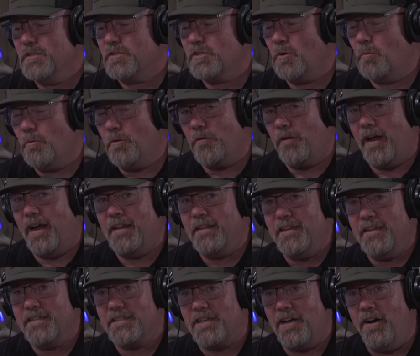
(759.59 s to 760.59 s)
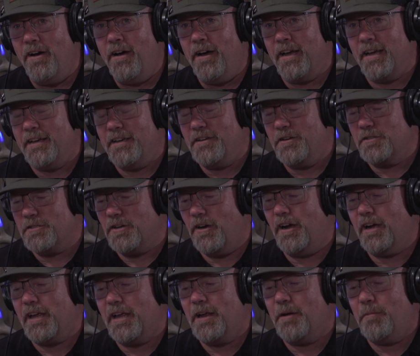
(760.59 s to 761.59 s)
So we're on this hunt. You're
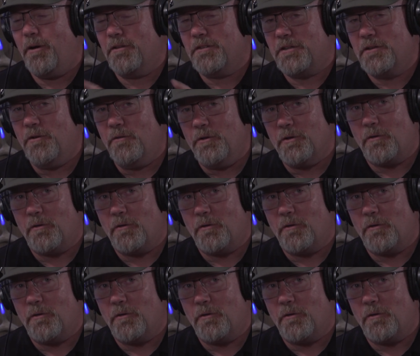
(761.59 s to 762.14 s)
talking about the old